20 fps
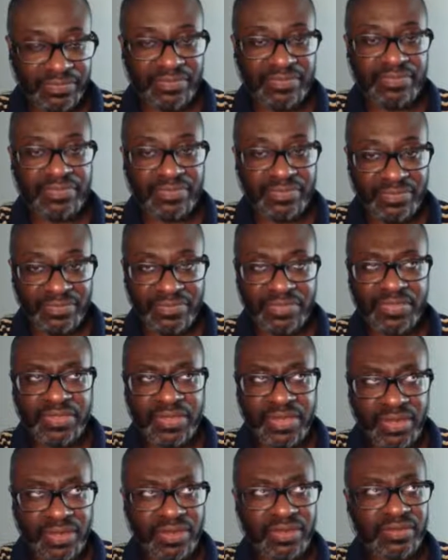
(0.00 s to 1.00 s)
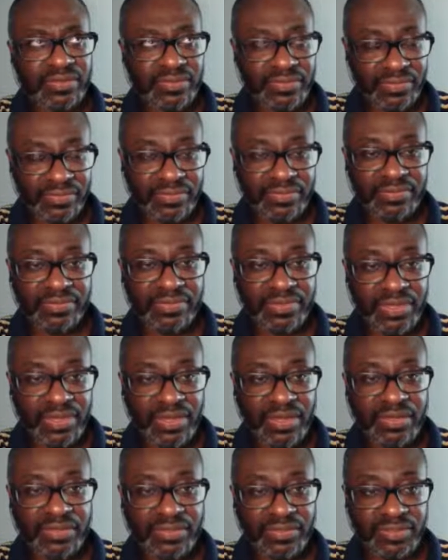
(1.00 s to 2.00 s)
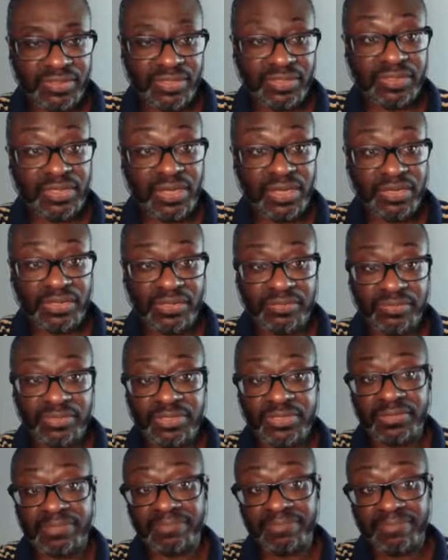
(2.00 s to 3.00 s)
Mm-hmm. Yeah, 6 names.